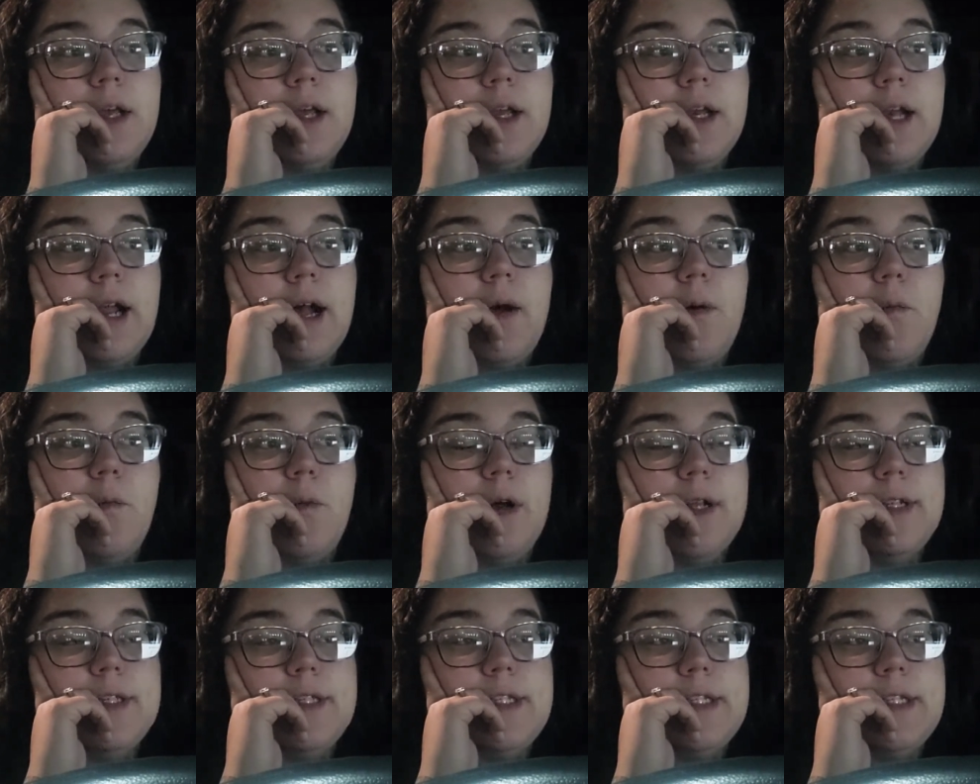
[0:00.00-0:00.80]
Not
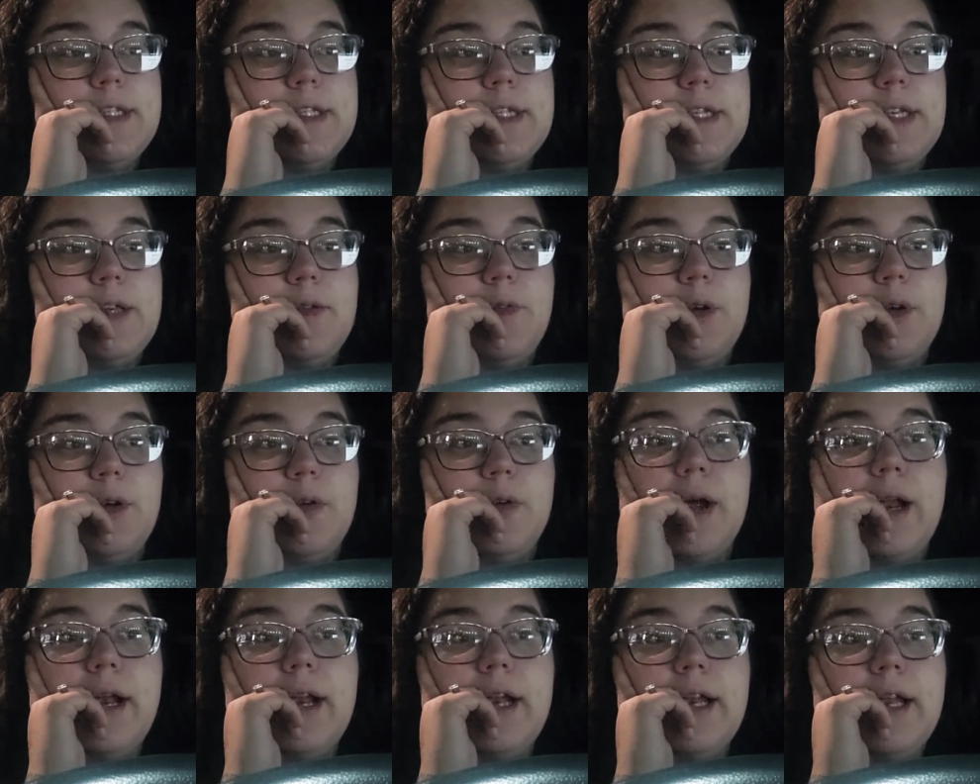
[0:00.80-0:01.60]
once has he
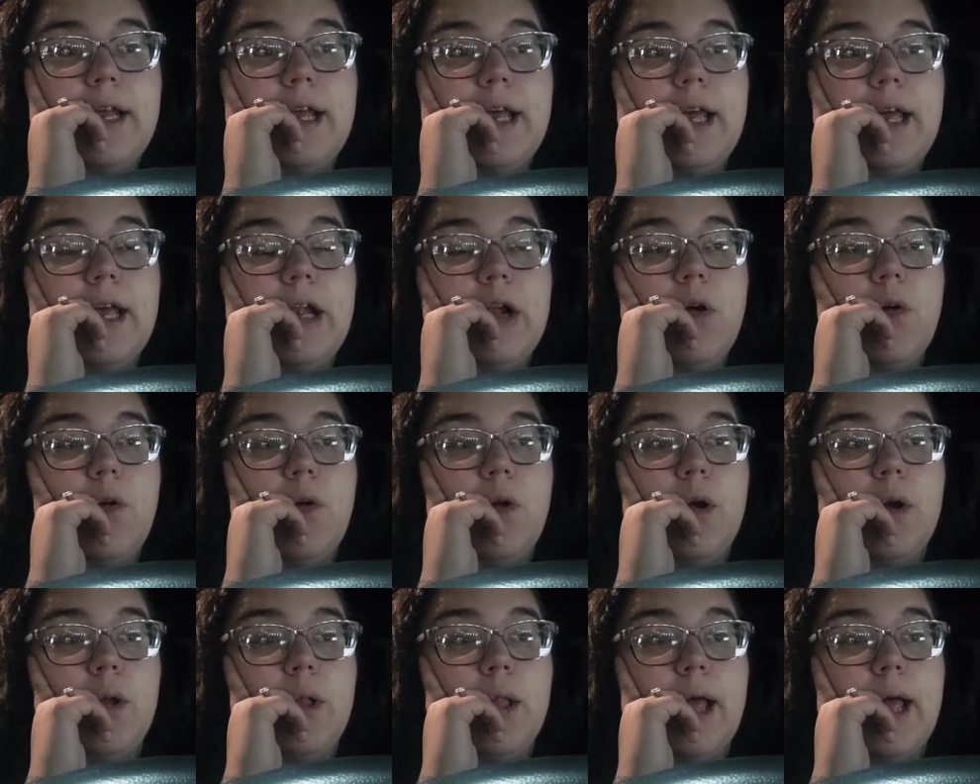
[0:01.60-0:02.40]
regretted it
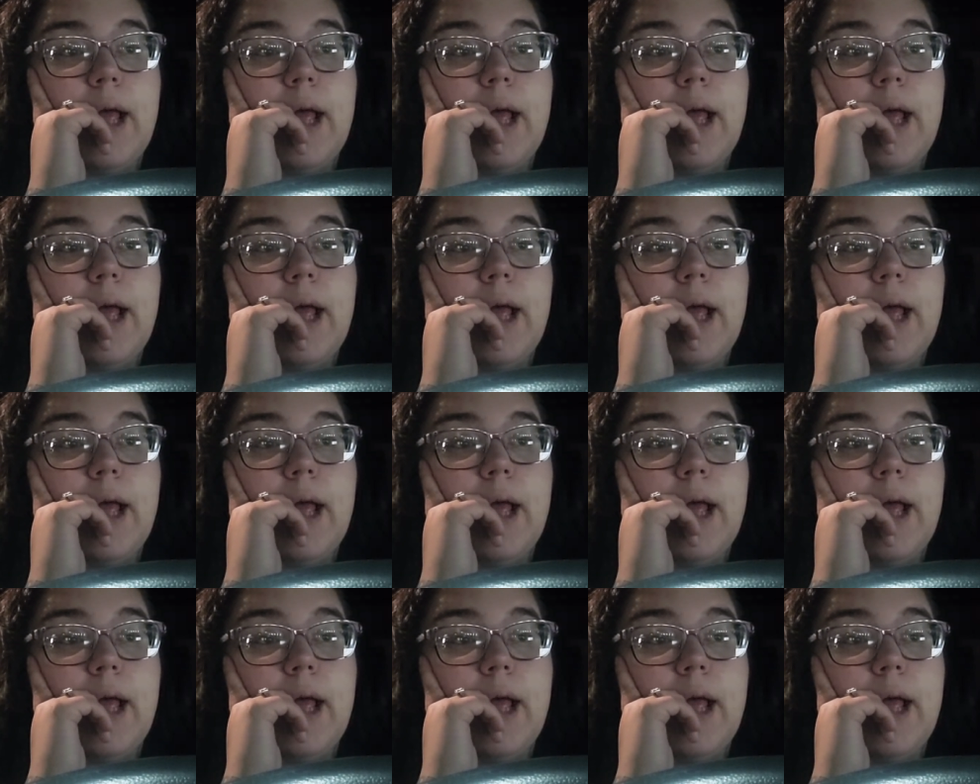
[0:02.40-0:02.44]
or